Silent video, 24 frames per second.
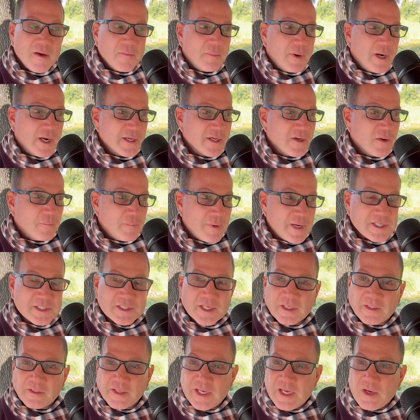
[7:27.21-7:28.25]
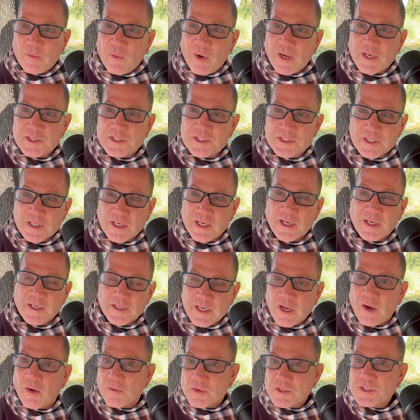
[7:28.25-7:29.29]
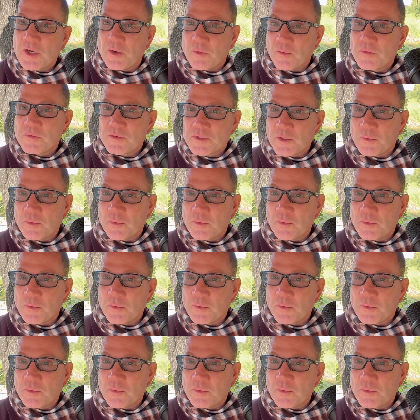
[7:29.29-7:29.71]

But basically he wants, so